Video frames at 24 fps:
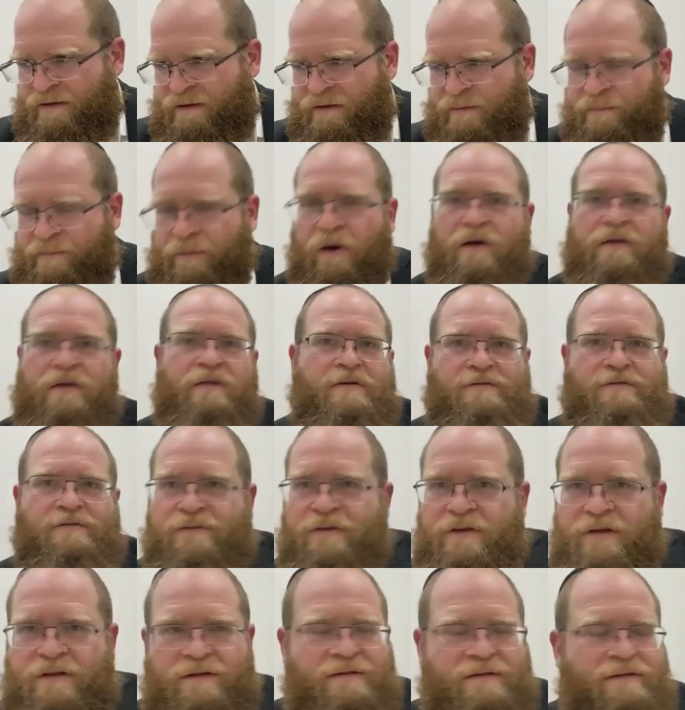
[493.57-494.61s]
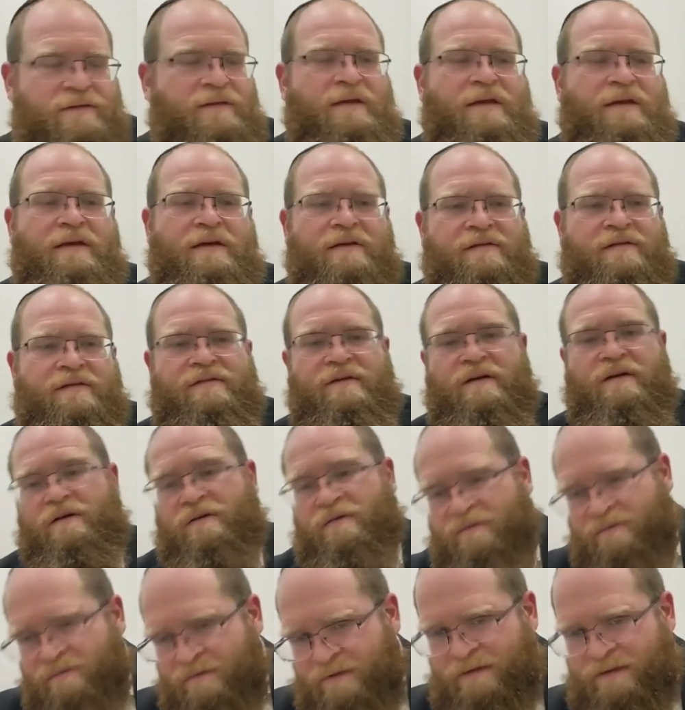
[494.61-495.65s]
barley field,
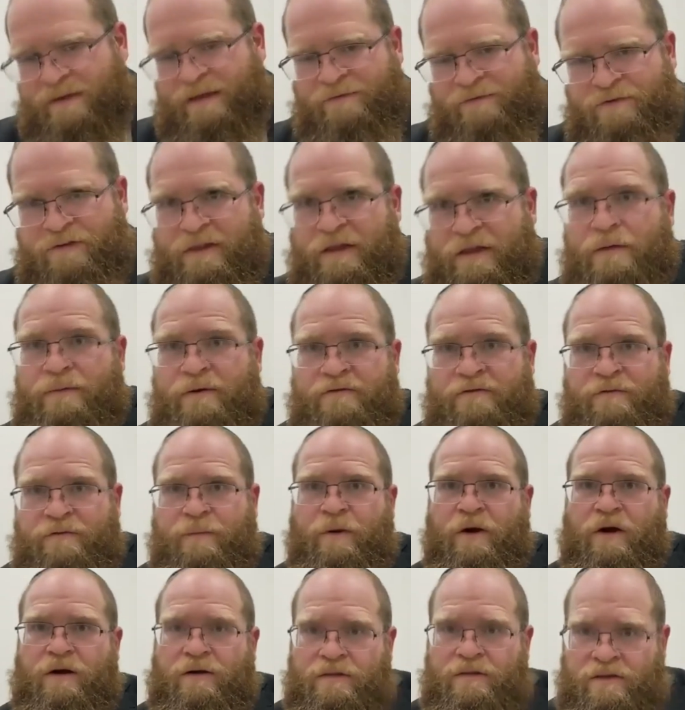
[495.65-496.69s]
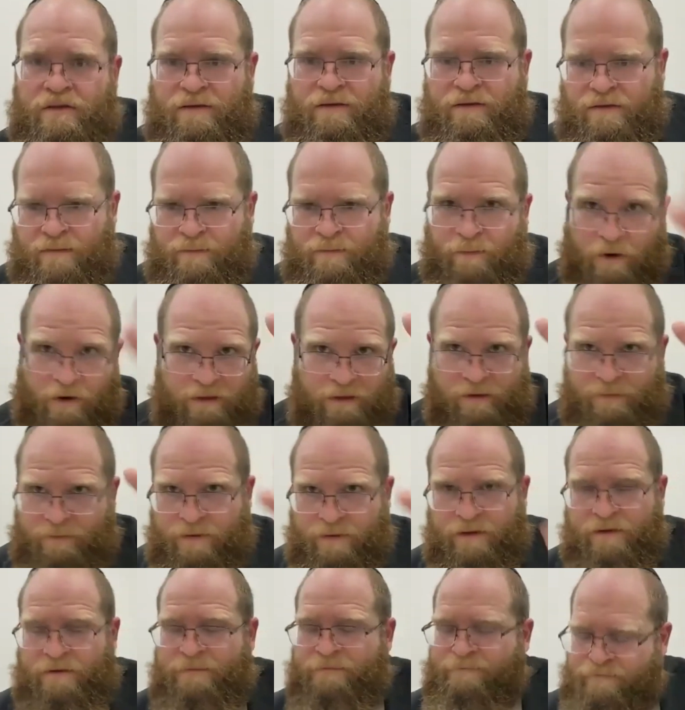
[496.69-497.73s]
so you give a little bit of a barley
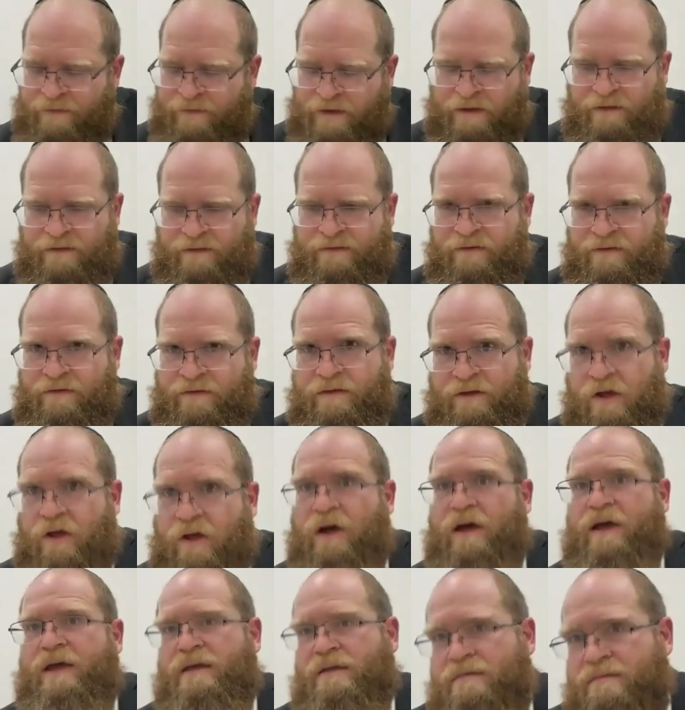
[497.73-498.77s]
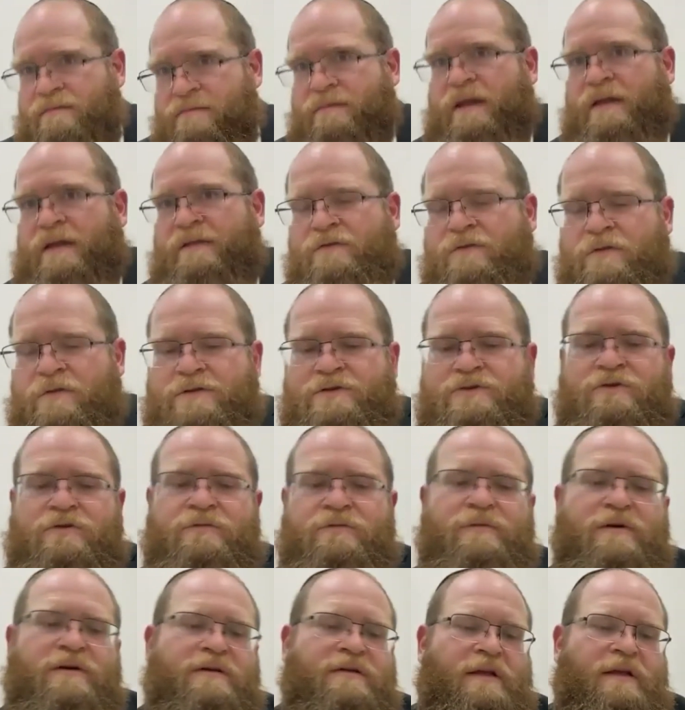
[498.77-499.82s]
bean to the kayin. That's called
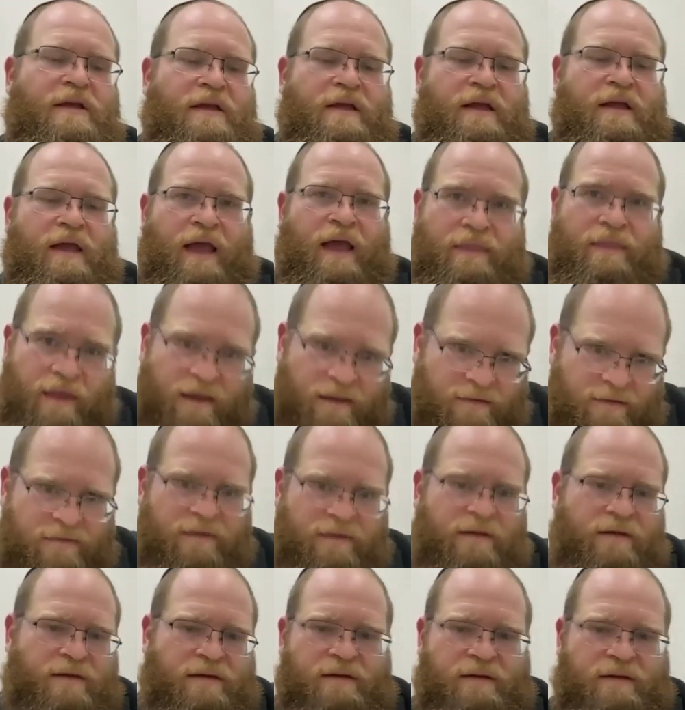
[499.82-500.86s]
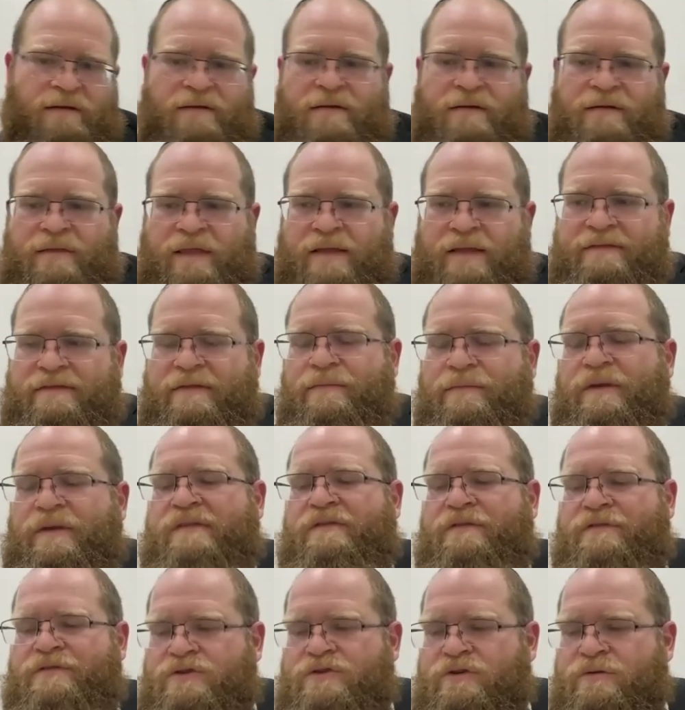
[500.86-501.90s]
Truma, and that's the
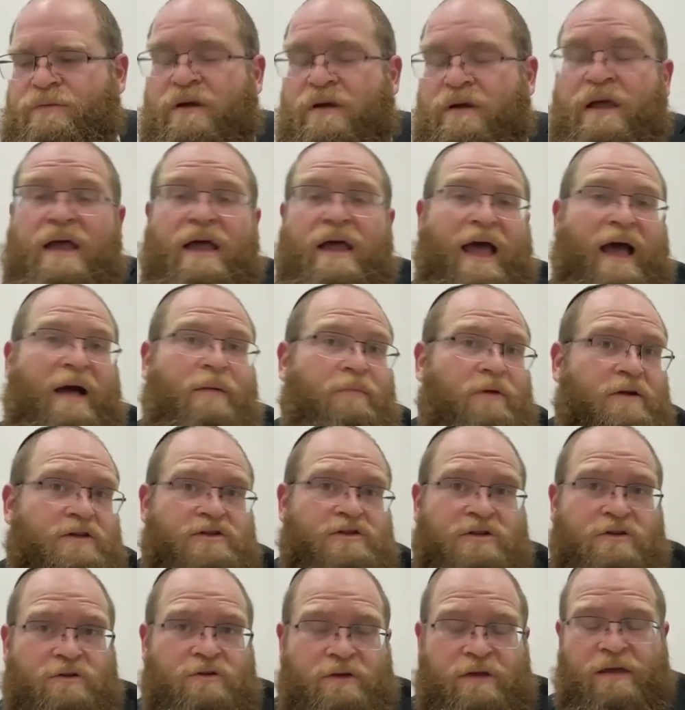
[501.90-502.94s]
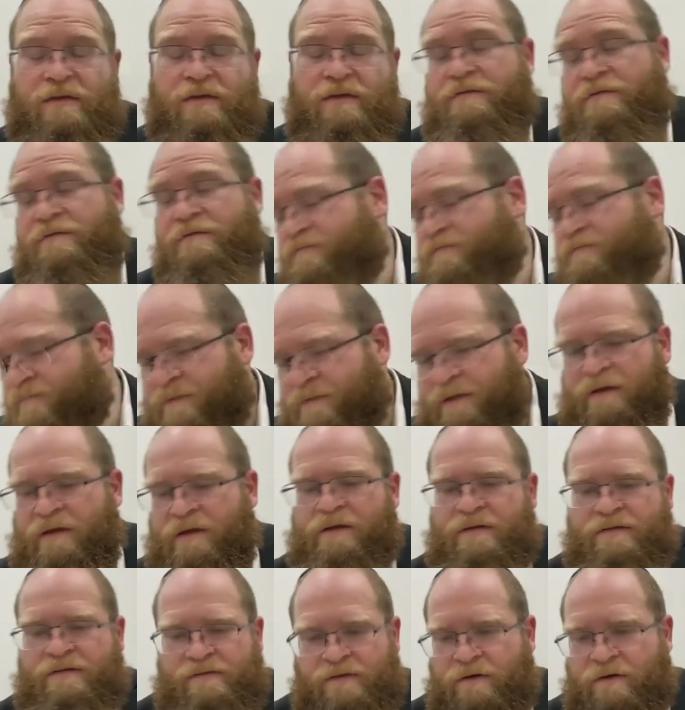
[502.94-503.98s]
mitzvah of Truma. How much should you give?
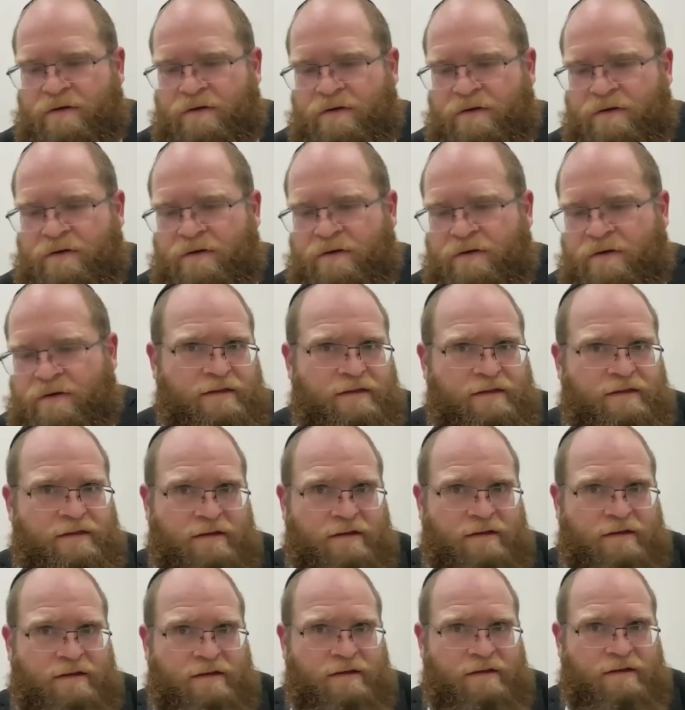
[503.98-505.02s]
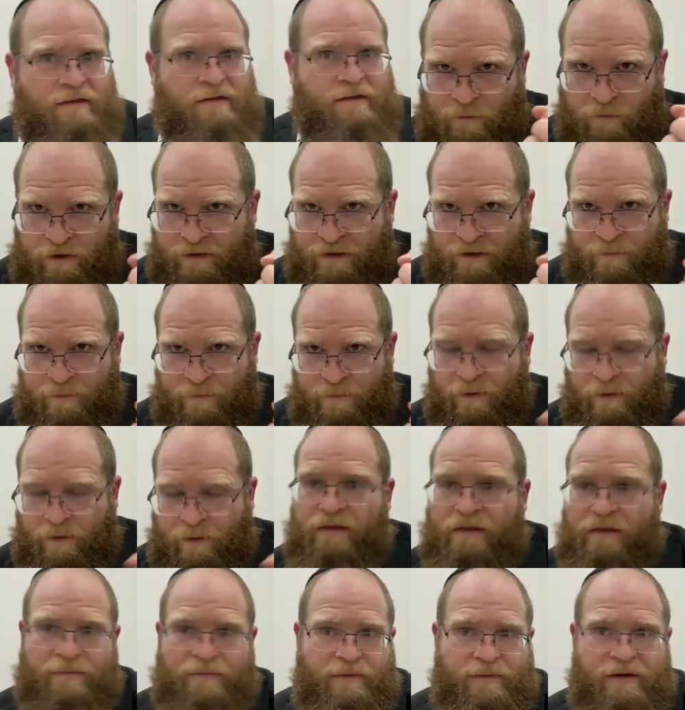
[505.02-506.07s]
So technically, even one little
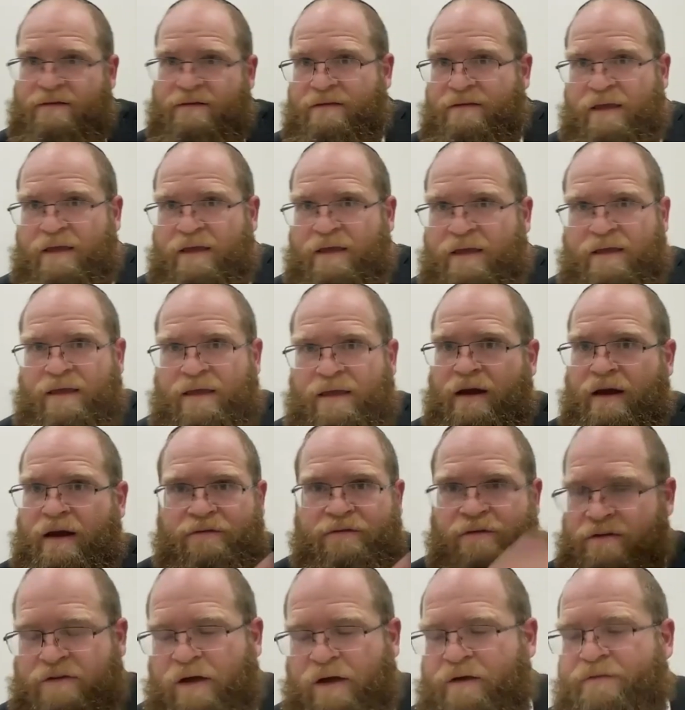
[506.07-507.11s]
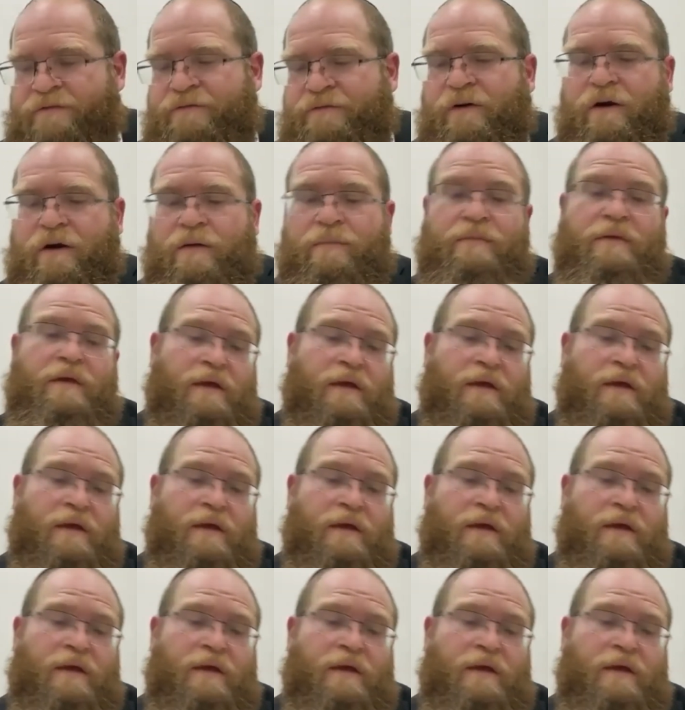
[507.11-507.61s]
barley bean can take care of an entire farm.